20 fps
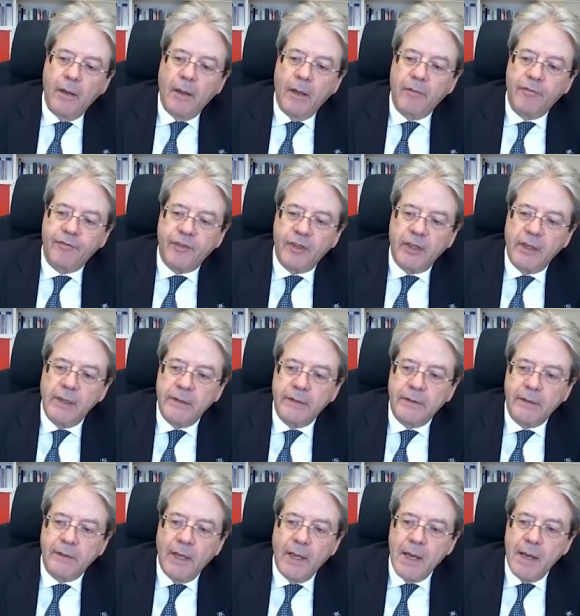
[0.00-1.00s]

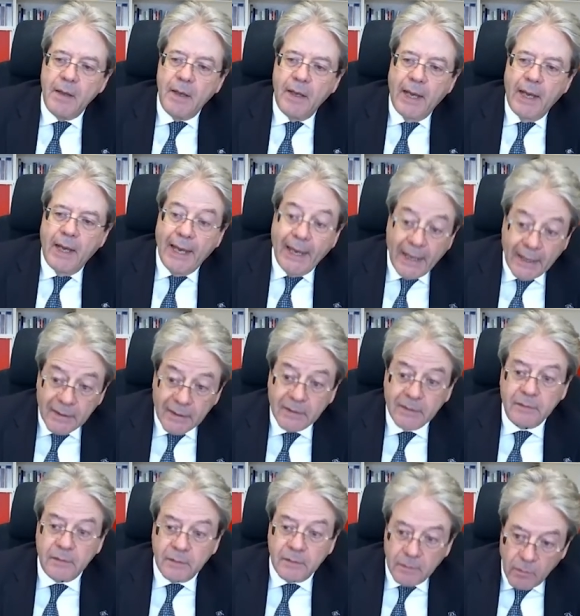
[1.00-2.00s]
field.
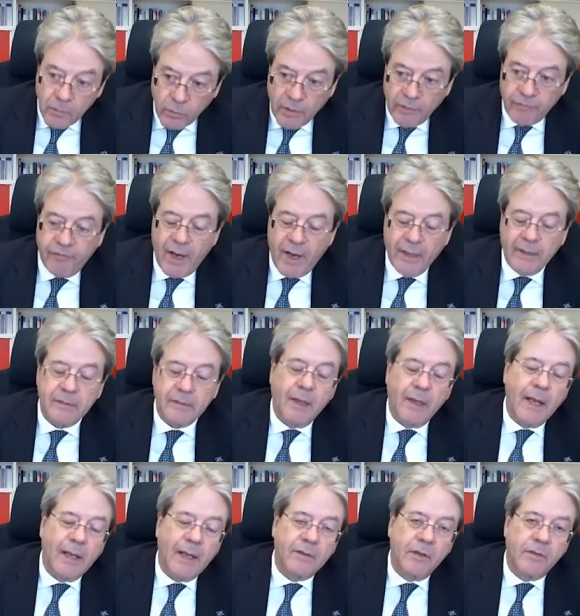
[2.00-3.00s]
And we find
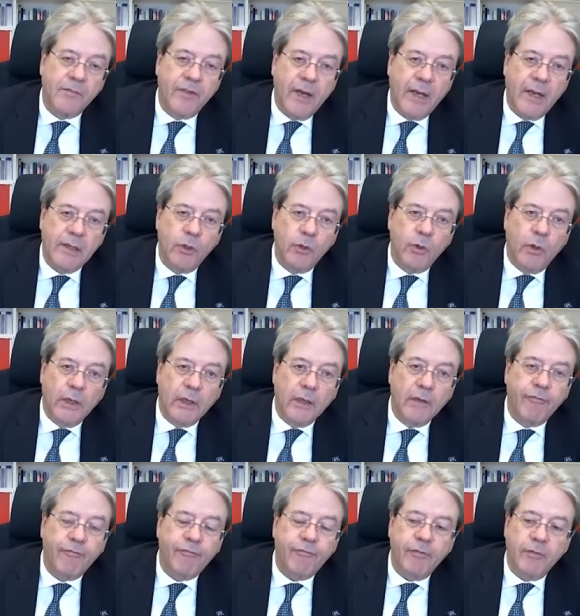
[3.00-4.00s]
an added value
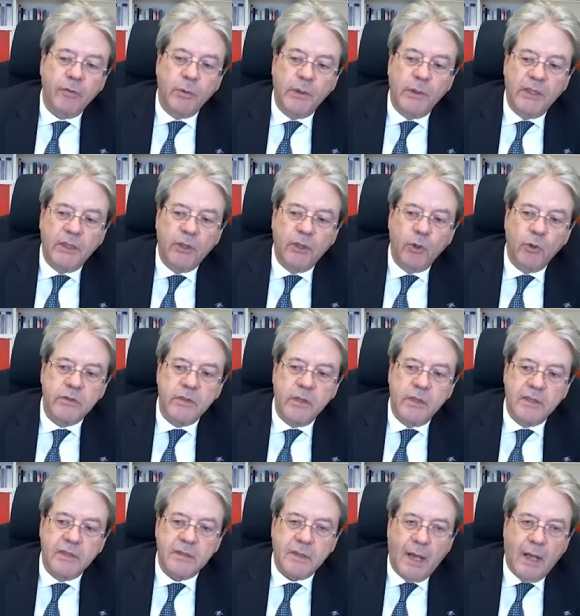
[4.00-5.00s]
if we use
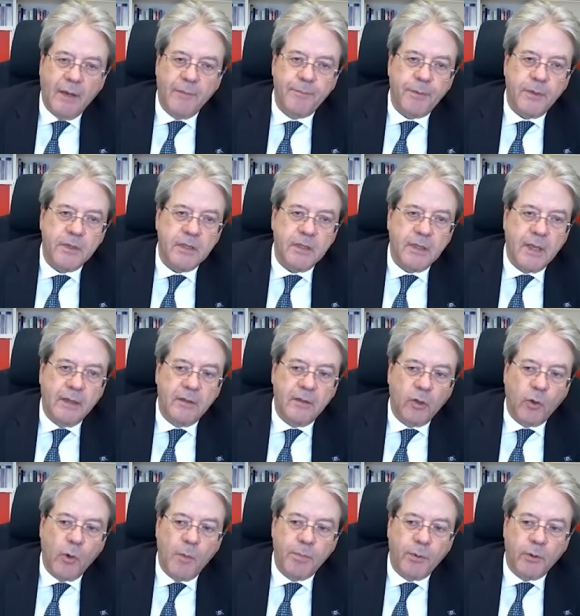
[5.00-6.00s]
this
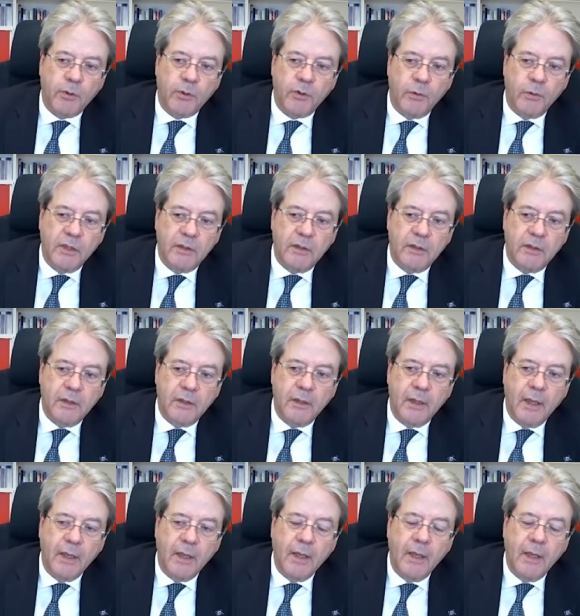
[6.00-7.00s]
unprecedented
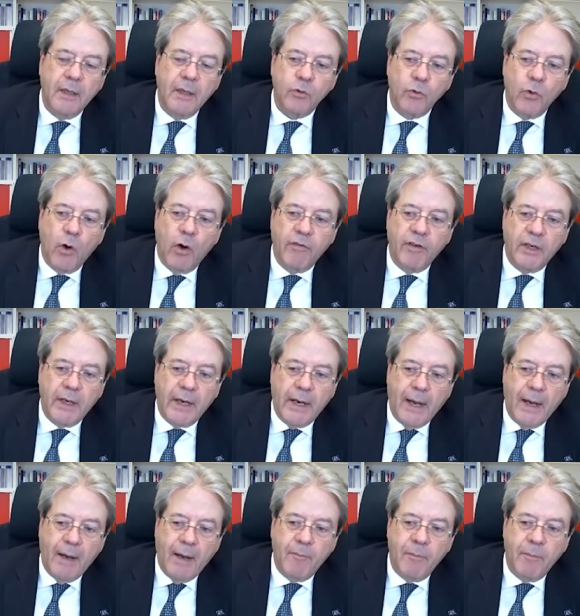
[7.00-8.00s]
opportunity to
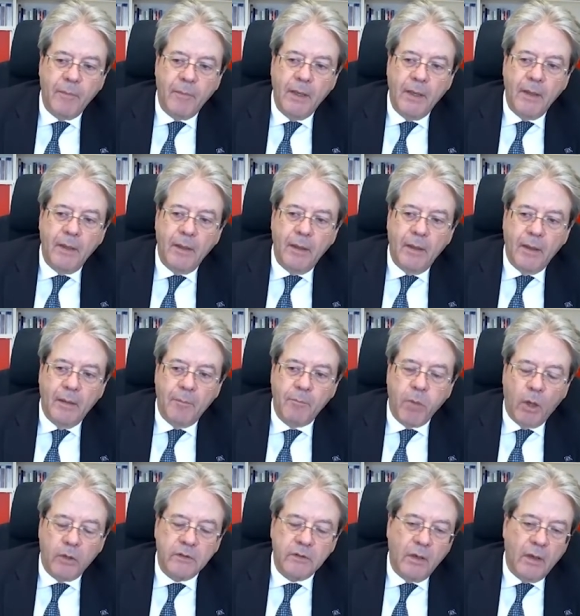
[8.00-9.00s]
overcome
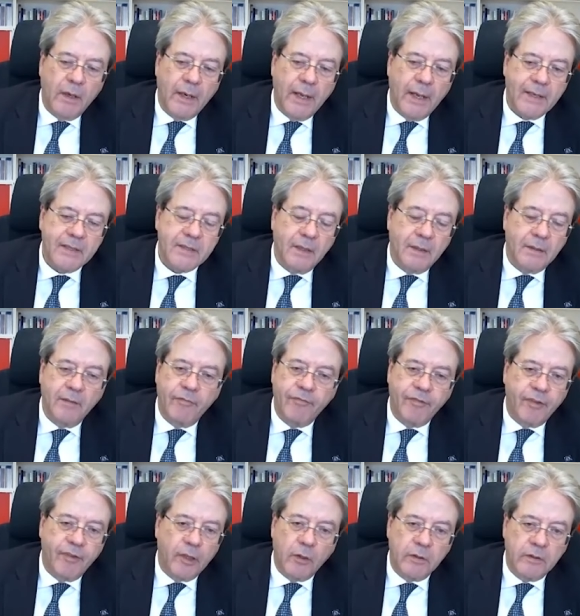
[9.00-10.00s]
bottlenecks and
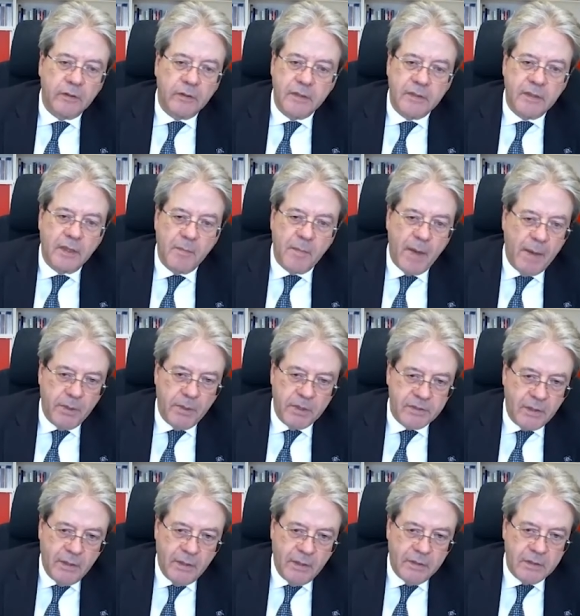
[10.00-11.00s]
difficulties in member
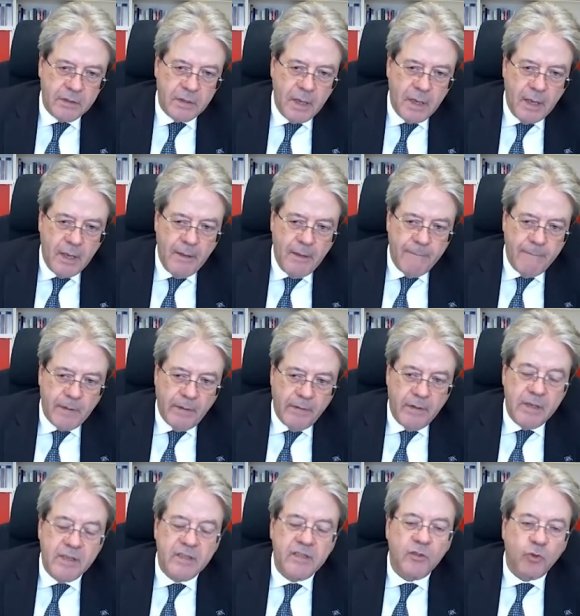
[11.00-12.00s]
states.
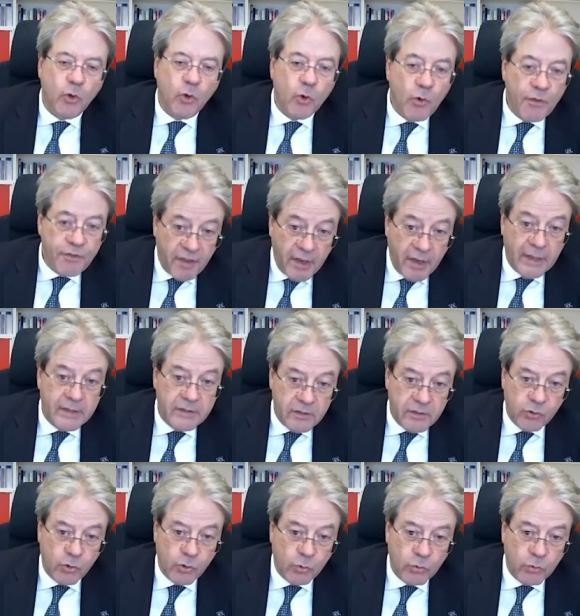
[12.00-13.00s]
These two
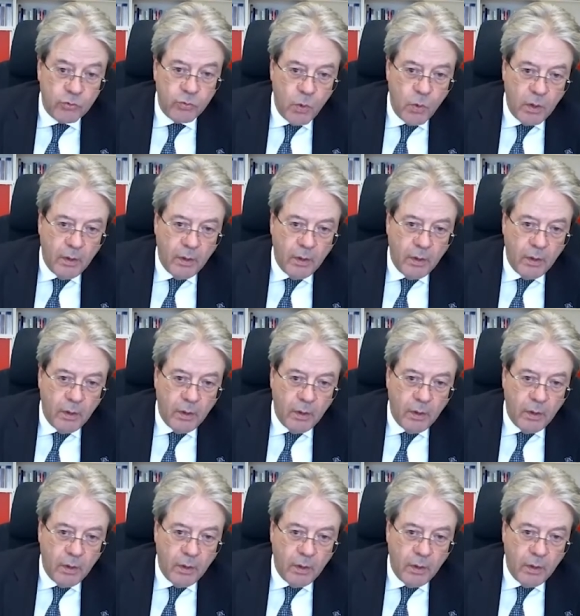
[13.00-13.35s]
things should